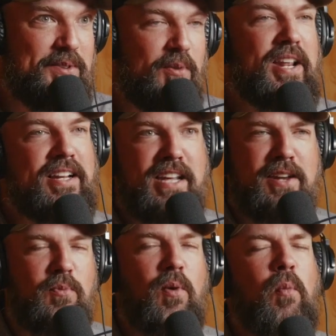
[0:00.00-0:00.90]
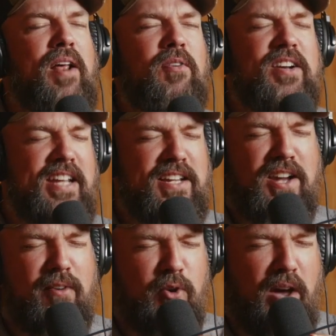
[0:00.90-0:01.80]
whenever a
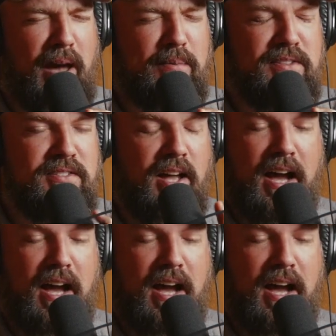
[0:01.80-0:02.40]
deja vu happens,